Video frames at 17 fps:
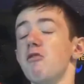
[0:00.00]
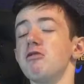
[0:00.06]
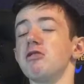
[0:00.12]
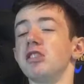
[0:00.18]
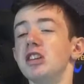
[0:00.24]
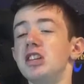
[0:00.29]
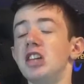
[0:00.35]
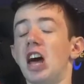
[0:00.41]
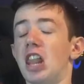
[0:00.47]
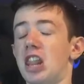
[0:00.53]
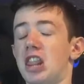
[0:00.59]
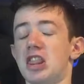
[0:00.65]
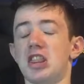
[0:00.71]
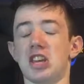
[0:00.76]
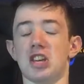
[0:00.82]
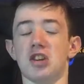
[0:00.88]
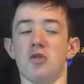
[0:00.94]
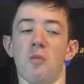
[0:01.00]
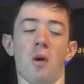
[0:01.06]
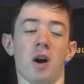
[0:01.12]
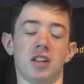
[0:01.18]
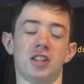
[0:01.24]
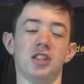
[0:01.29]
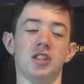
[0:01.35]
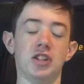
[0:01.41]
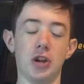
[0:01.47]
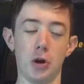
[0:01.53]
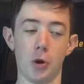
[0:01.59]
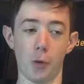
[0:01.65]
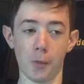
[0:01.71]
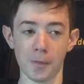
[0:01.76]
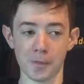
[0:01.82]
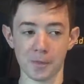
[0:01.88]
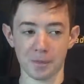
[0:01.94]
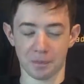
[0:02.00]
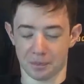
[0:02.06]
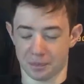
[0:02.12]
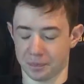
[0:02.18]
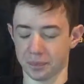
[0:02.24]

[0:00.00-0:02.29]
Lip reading: apparently not a thing you want to do.